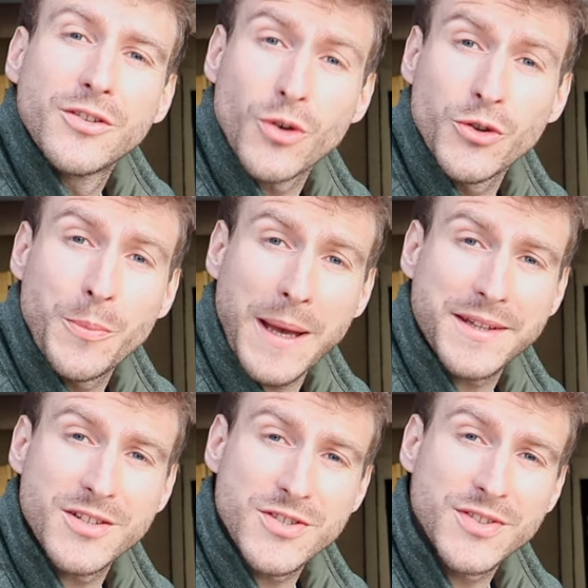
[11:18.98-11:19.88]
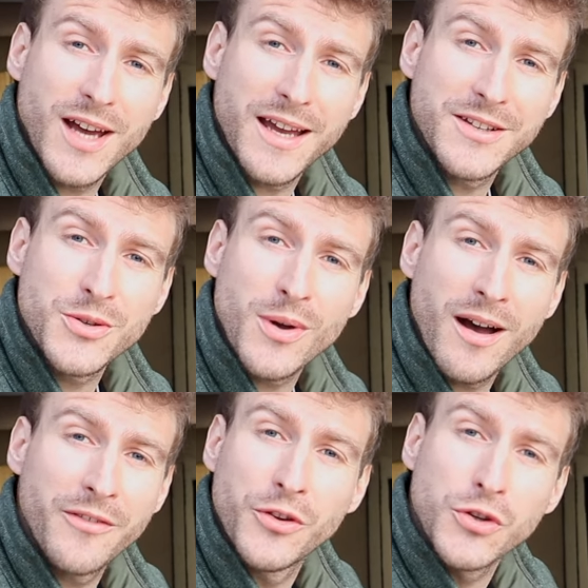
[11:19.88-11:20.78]
So on the passenger side you
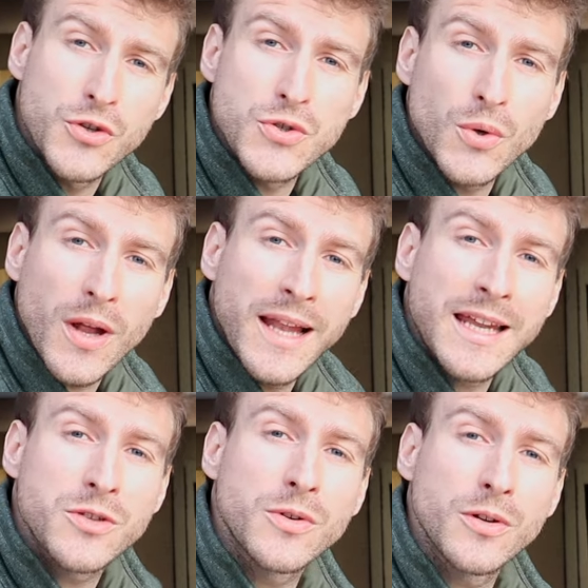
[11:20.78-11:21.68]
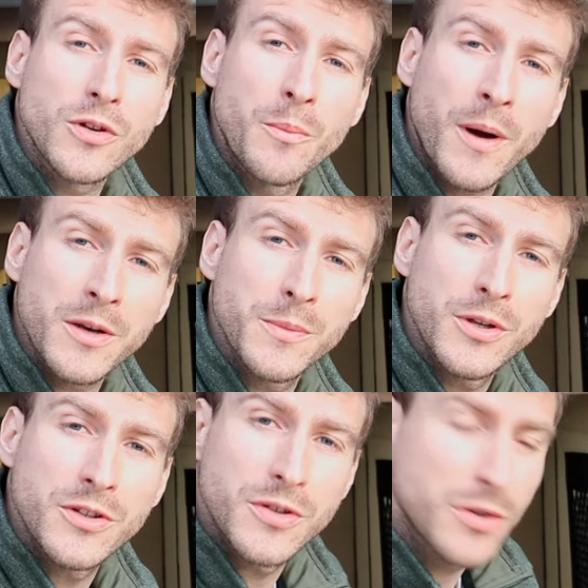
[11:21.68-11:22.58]
have the usual electrical compartment